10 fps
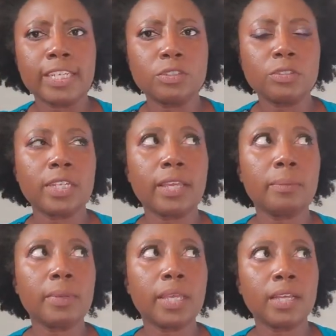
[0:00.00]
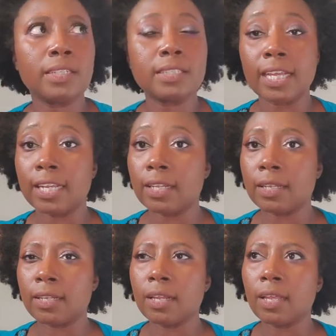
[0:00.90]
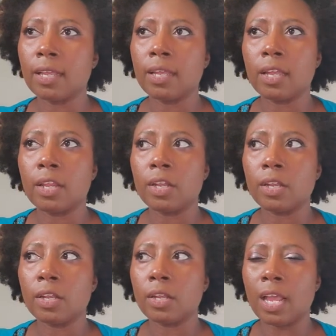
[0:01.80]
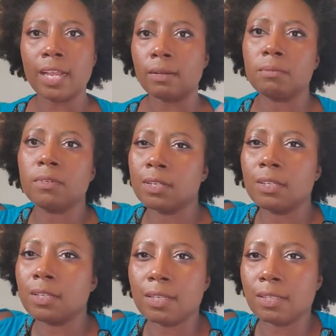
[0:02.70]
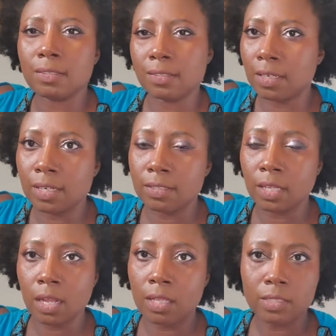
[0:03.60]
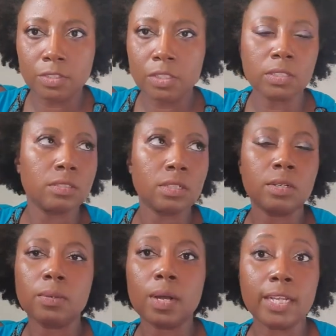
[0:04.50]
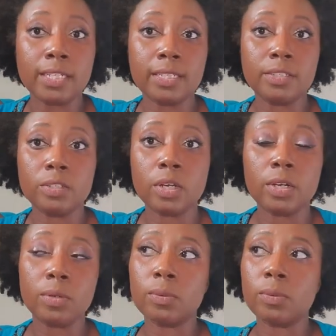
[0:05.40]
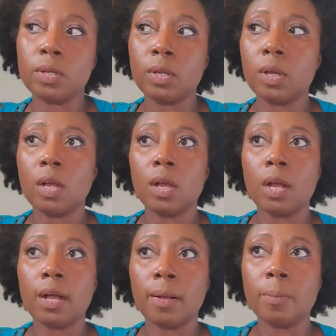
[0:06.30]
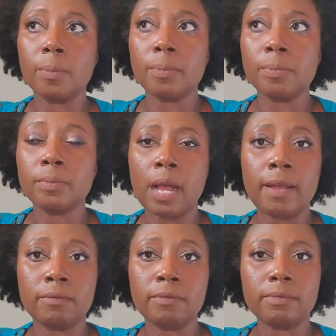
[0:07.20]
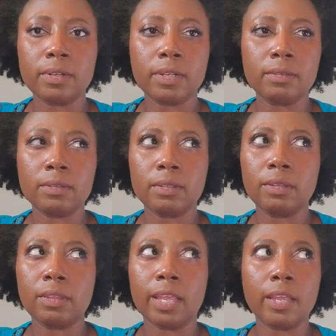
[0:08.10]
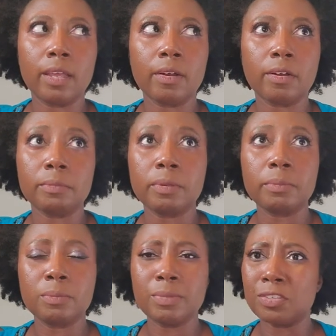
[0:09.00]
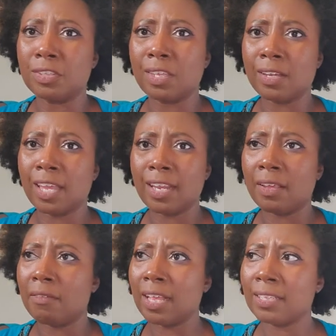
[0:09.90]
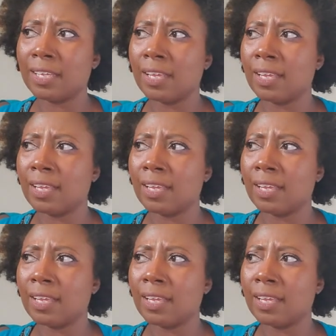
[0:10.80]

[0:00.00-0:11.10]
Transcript: interesting because I didn't, I didn't study psychology, so I didn't know, um, I've like heard people mention the uncanny valley